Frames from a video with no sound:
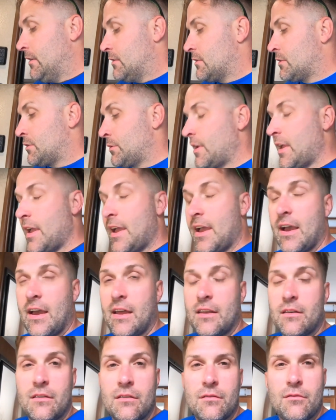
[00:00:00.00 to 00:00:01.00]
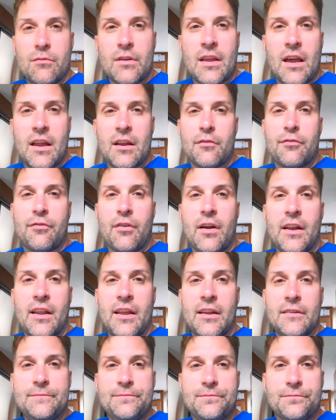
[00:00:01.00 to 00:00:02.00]
so we got here
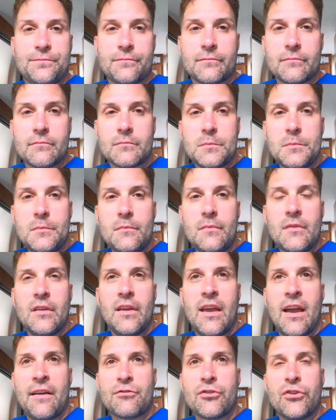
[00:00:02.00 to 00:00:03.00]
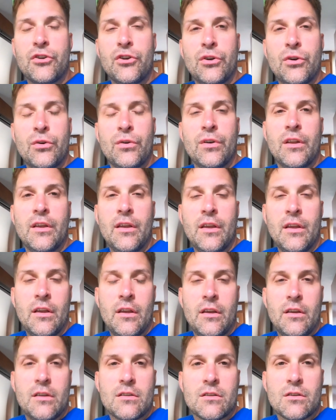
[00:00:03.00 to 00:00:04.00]
Friday afternoon,
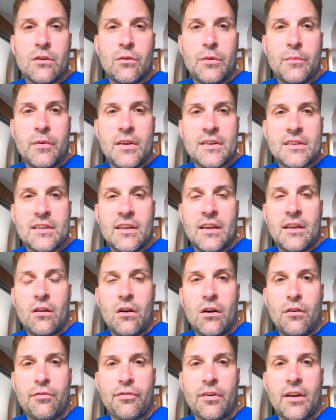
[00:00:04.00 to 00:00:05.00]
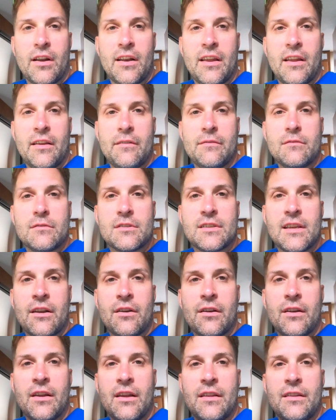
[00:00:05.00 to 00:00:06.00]
so we basically had all Friday,
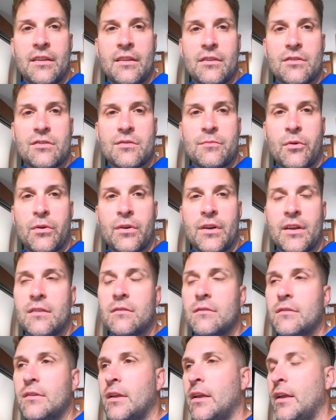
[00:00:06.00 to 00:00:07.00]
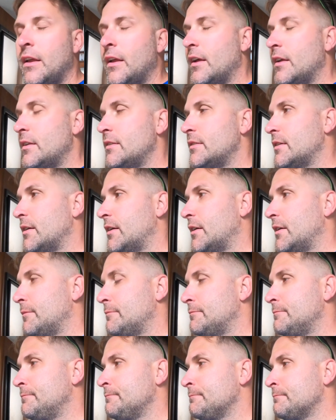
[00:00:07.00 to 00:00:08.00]
Saturday, and then this morning. And
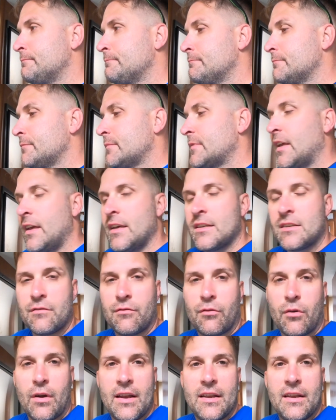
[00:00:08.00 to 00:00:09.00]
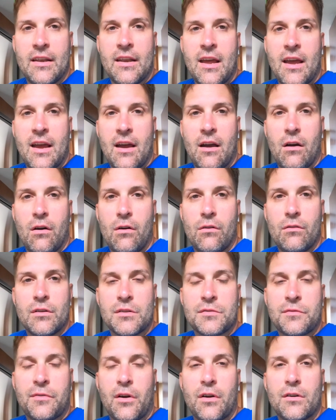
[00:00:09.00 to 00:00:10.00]
as of right now,
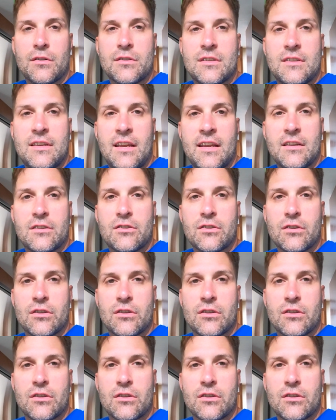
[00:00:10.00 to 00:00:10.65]
as far as tanks